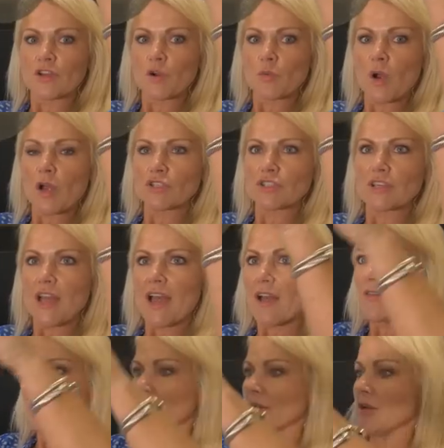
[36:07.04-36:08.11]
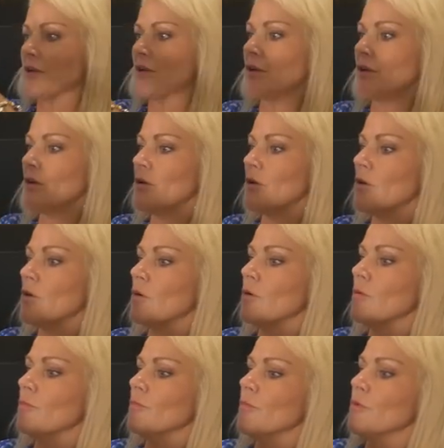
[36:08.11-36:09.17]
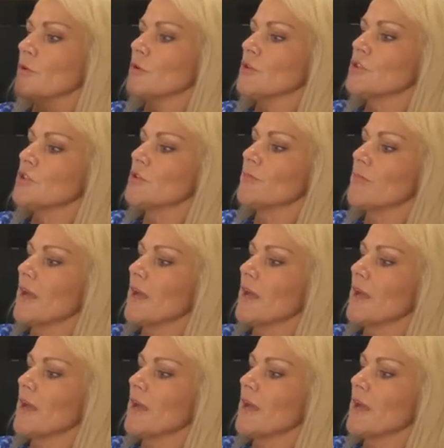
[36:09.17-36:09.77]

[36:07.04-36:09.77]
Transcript: go wash it out, push it